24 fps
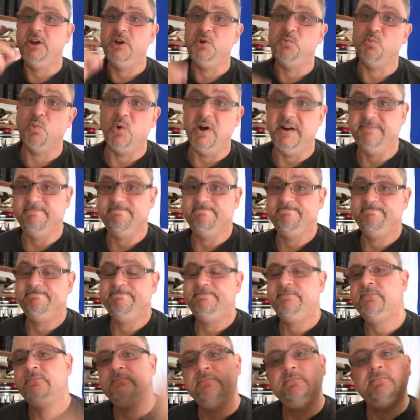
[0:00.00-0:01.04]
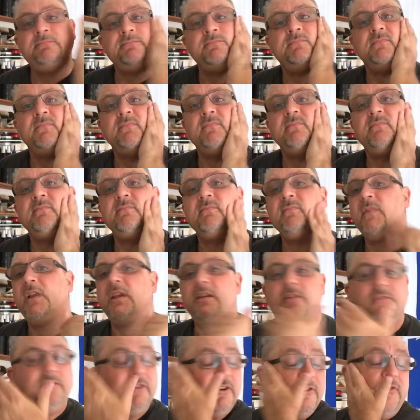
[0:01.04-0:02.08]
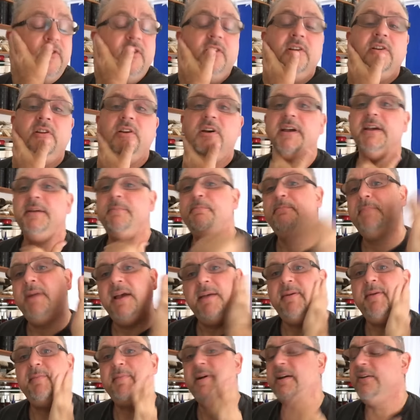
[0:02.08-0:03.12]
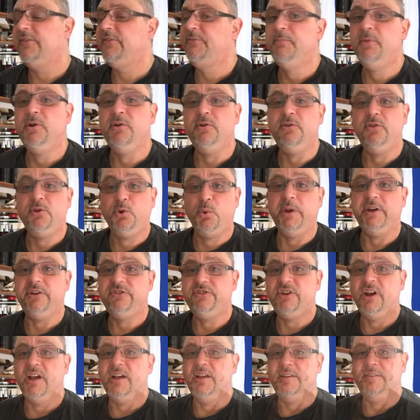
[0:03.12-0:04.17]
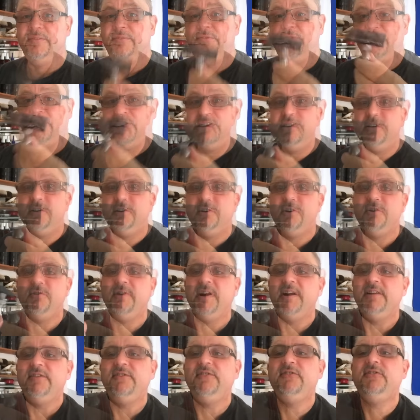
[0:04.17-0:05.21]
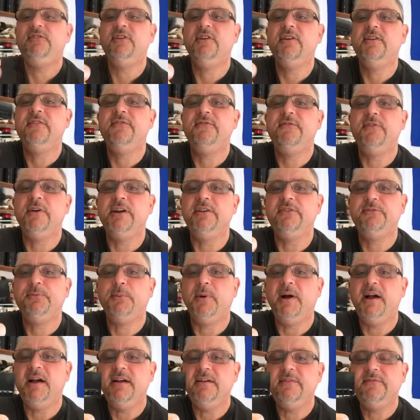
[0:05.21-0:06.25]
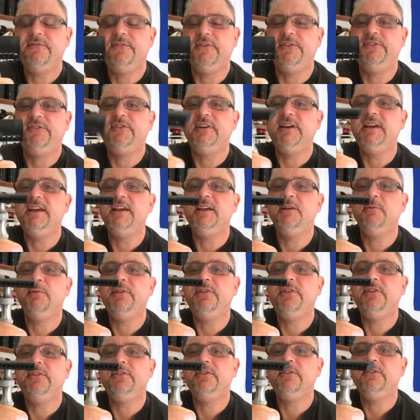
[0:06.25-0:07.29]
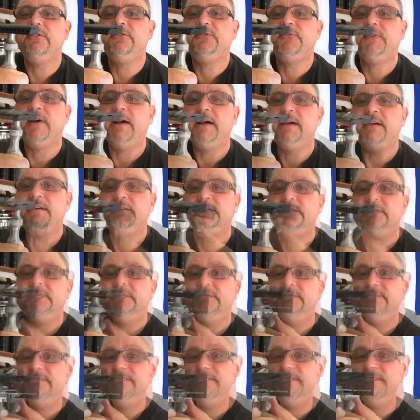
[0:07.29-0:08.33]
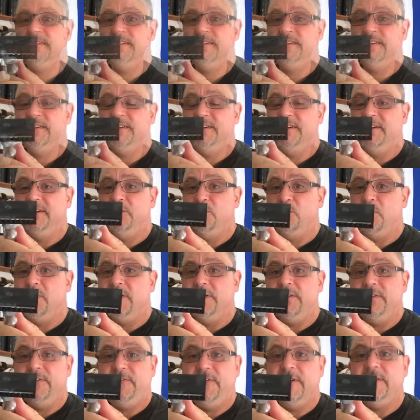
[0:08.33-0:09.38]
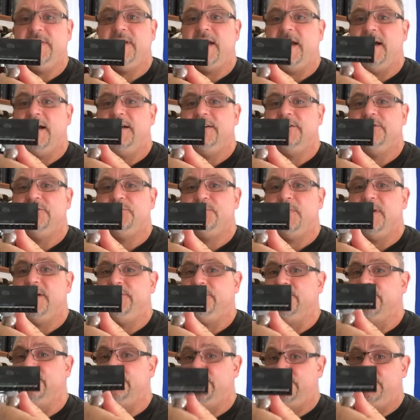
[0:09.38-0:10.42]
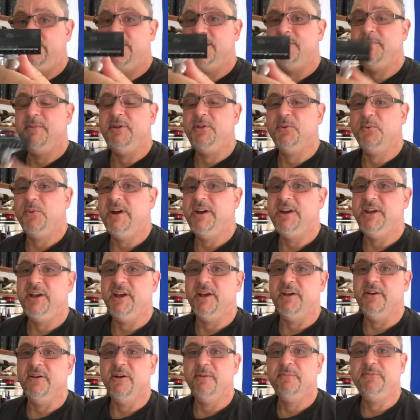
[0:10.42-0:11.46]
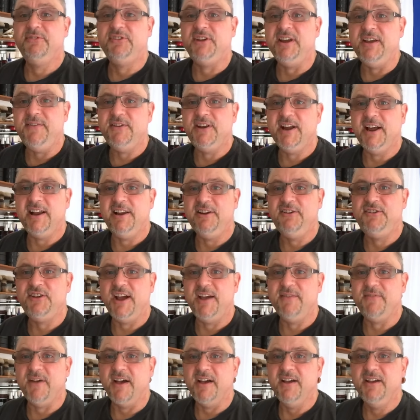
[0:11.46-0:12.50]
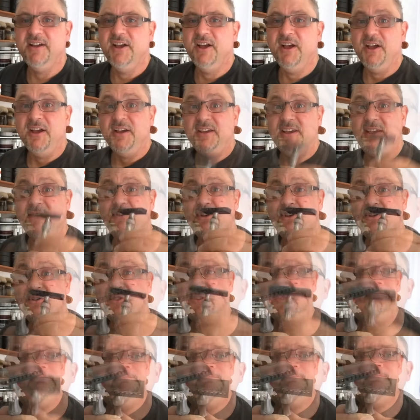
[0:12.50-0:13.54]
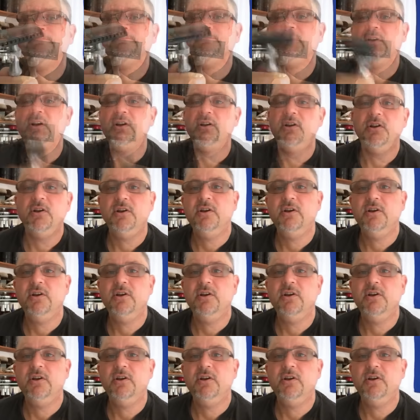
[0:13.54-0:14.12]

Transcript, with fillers: need one. So if you like Baby Butt Smooth Quick Shaves, congrats to Francois for sticking with it this far. One of the Feather Artist razors is going to be the way to go. I'm Stevie Daily Shaver, giving you the first look,